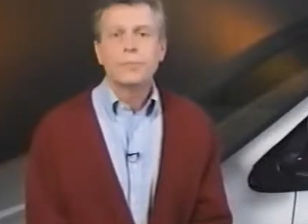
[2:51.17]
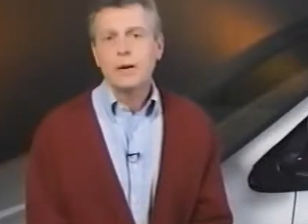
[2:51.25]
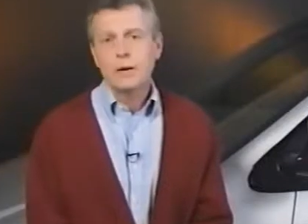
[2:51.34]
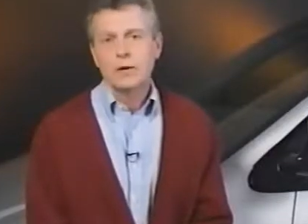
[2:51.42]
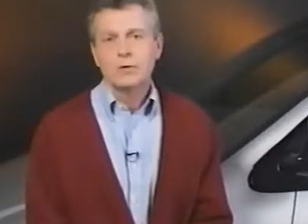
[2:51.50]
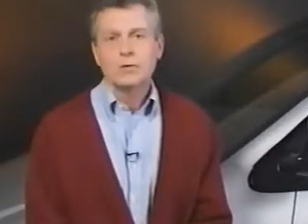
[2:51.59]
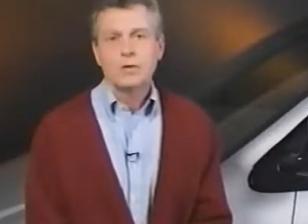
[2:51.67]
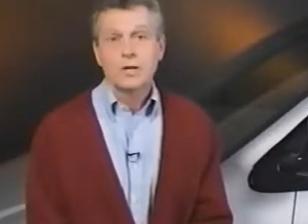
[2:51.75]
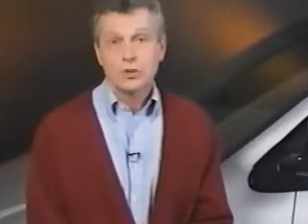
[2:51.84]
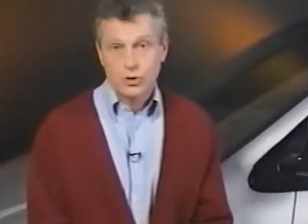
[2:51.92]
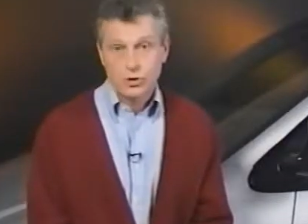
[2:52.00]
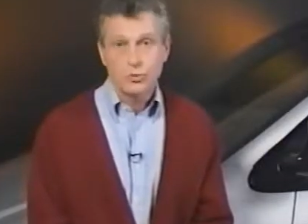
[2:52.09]
with the parents
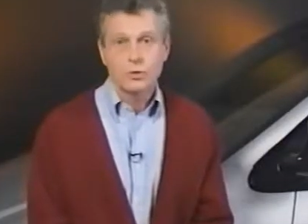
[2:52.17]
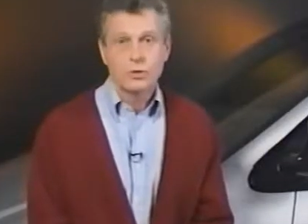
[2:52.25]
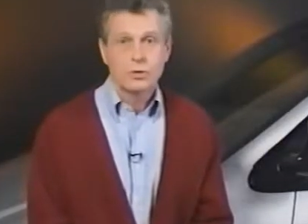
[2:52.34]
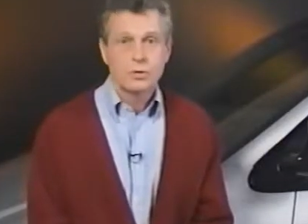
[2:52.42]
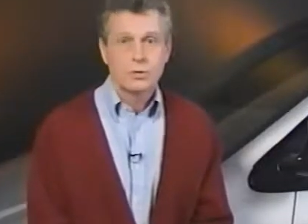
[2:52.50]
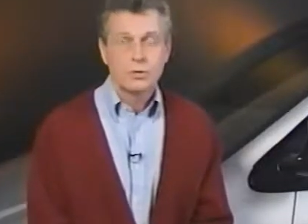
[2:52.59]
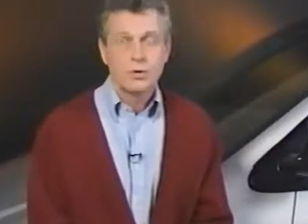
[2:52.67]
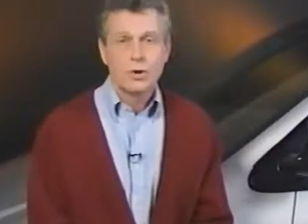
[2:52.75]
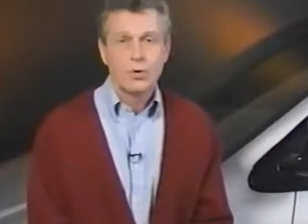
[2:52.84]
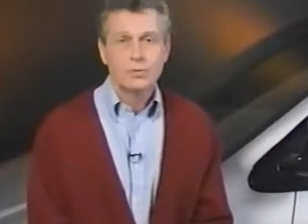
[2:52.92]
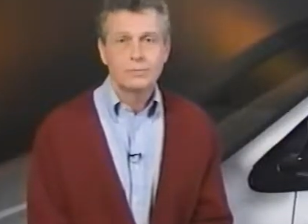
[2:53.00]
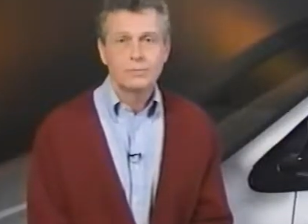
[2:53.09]
and students.
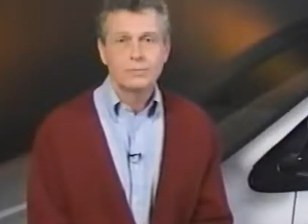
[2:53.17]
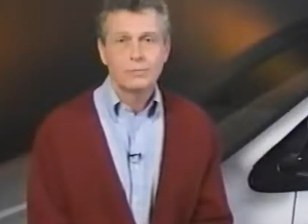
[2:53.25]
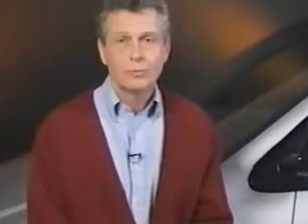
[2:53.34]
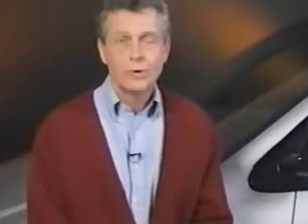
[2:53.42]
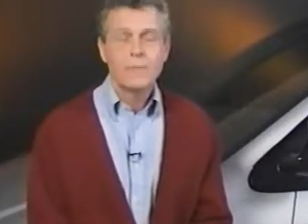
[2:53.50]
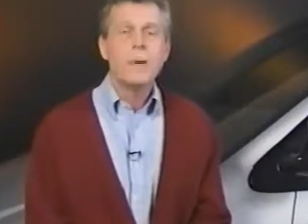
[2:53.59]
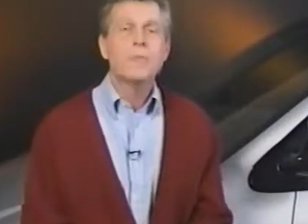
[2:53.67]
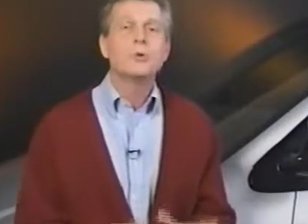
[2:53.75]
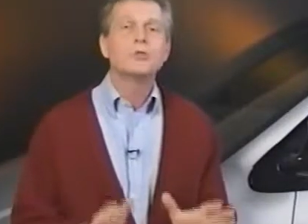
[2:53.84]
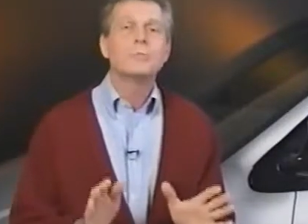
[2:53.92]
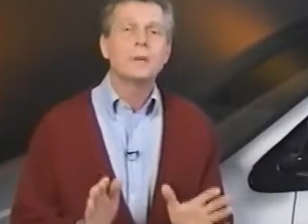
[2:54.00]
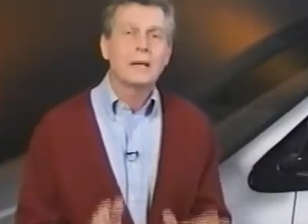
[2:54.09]
So
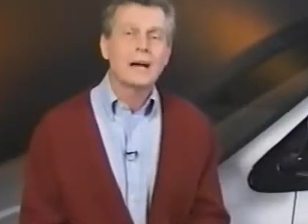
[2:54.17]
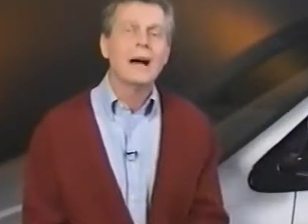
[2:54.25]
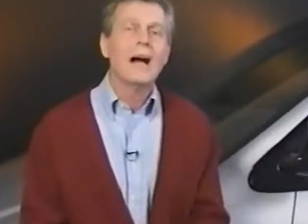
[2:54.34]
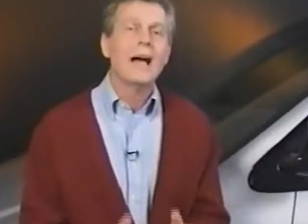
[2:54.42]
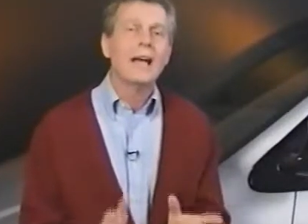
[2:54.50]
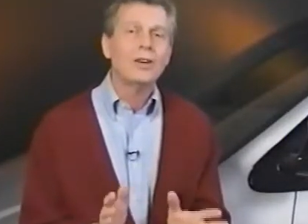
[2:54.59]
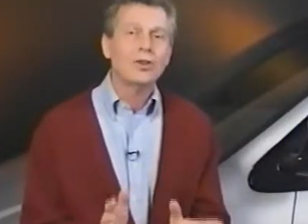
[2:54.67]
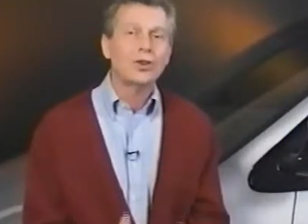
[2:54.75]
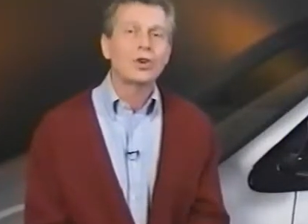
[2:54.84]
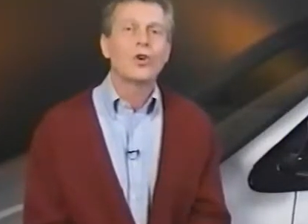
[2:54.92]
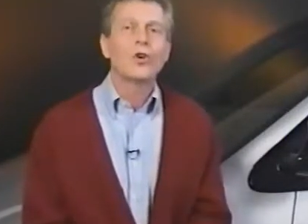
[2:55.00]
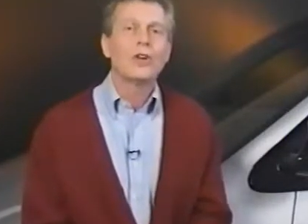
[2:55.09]
remember to be kind,
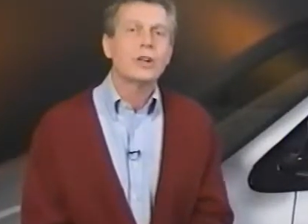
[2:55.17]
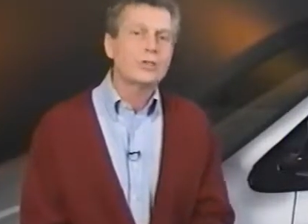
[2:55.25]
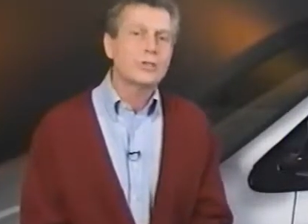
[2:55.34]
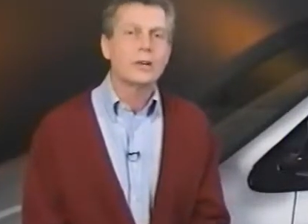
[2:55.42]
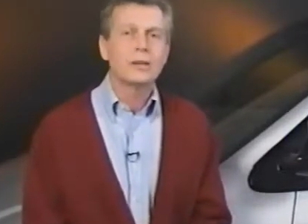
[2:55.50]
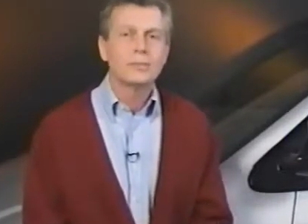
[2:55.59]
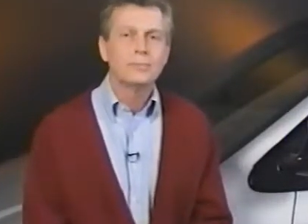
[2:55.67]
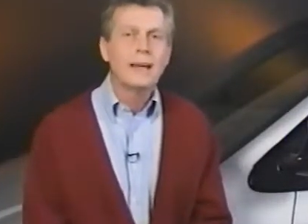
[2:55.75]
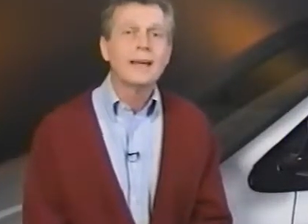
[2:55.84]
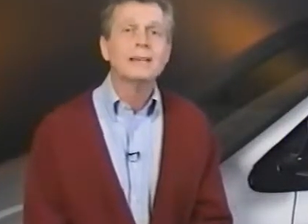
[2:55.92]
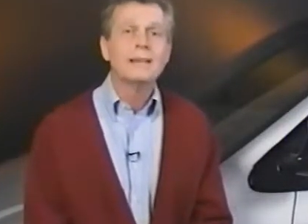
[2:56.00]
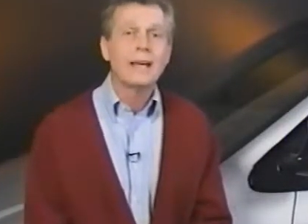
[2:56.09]
courteous, and
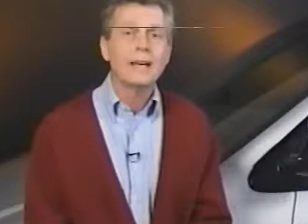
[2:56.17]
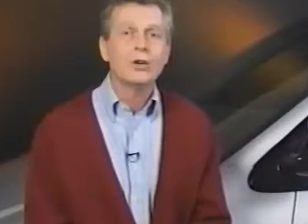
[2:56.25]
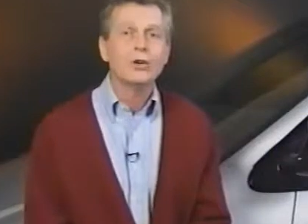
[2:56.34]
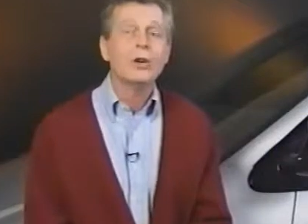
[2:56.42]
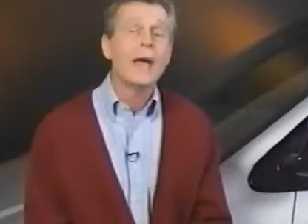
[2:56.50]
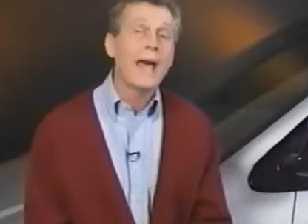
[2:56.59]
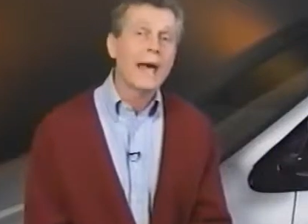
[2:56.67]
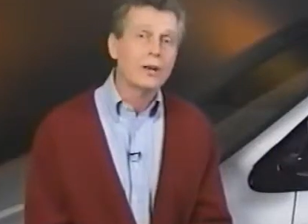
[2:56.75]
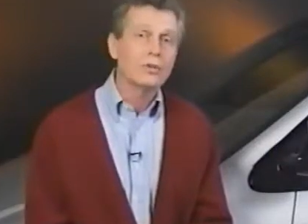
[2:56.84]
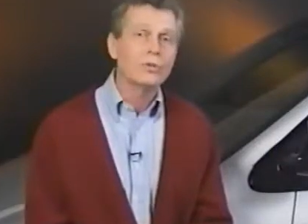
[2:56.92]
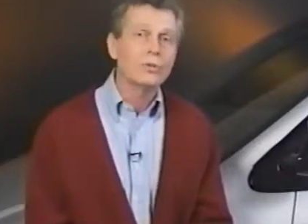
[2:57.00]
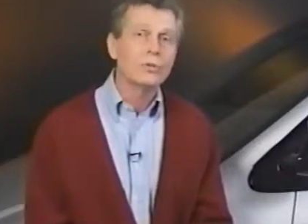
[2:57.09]
maintain a good
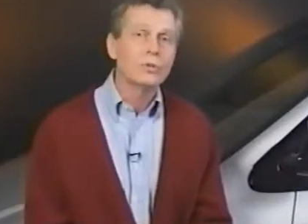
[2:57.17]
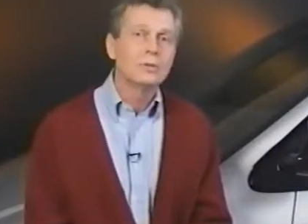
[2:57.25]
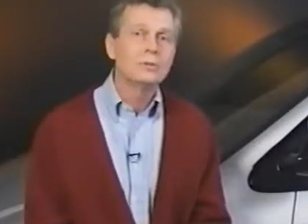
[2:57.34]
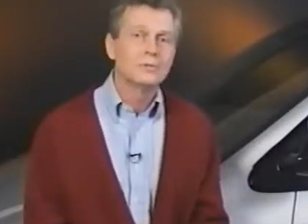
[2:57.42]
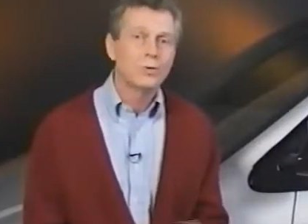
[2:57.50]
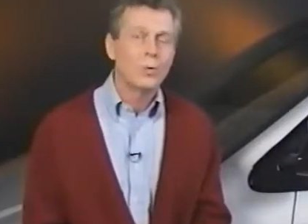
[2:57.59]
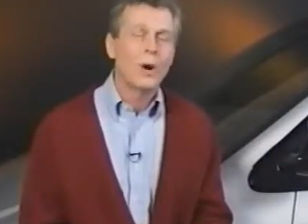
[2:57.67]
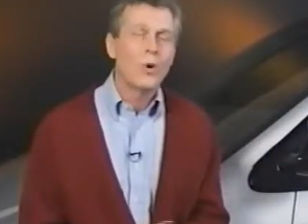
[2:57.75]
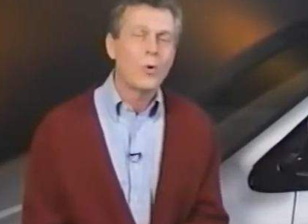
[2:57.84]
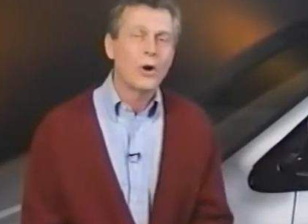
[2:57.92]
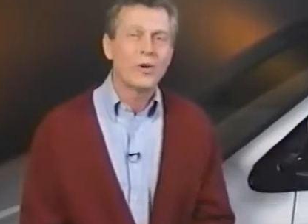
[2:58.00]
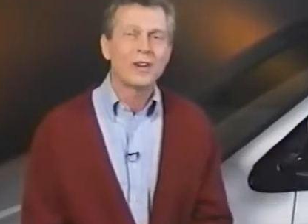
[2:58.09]
attitude
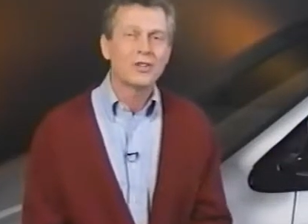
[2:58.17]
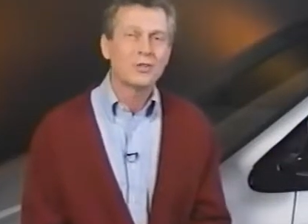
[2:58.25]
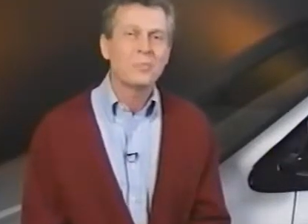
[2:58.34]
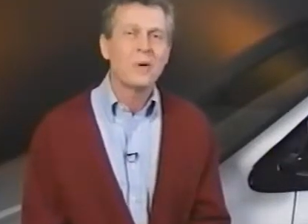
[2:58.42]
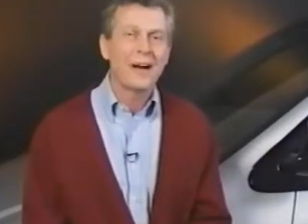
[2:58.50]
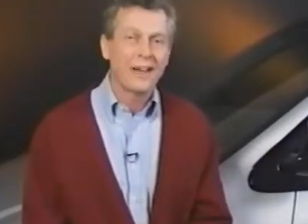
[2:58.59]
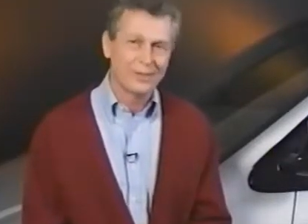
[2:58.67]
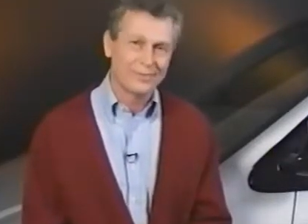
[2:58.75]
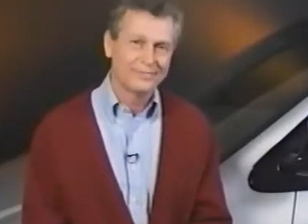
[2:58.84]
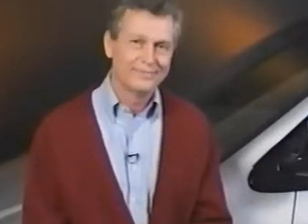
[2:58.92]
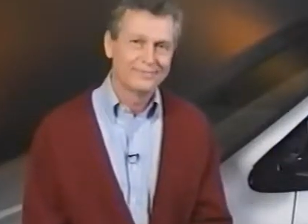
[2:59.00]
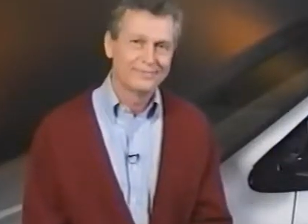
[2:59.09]
while wearing a smile.
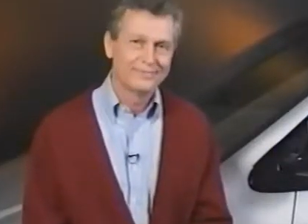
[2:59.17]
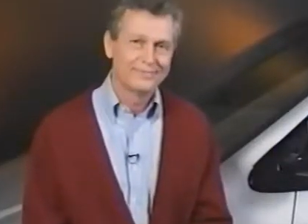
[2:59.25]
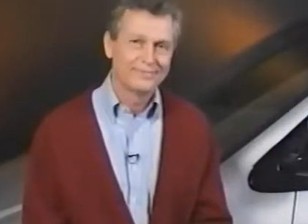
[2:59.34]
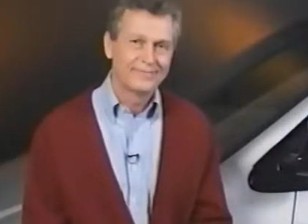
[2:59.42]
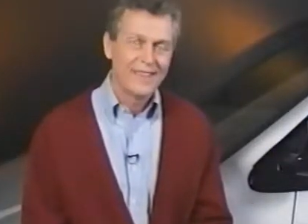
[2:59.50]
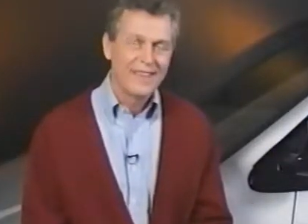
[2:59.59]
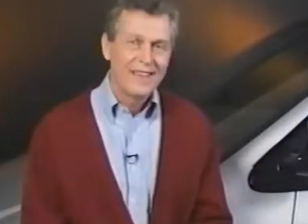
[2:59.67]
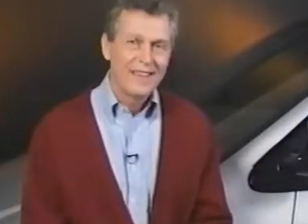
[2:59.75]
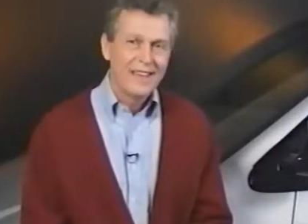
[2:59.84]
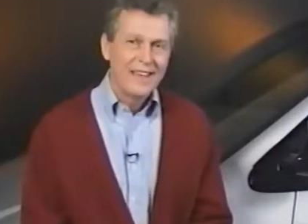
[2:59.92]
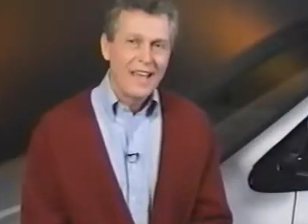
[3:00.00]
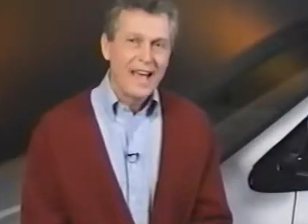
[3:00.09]

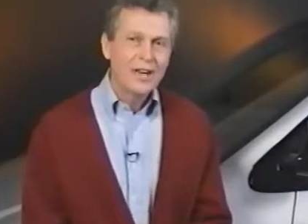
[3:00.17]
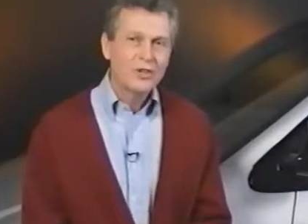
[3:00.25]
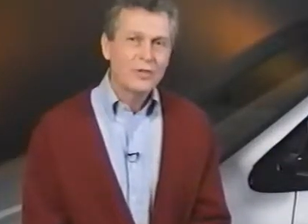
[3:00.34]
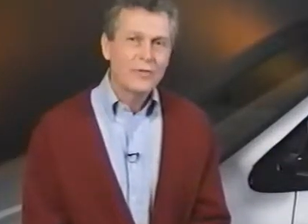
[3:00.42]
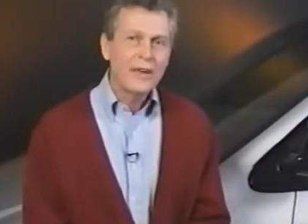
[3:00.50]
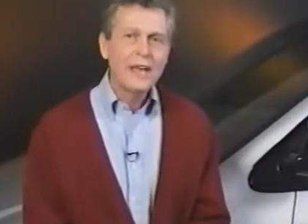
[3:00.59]
As a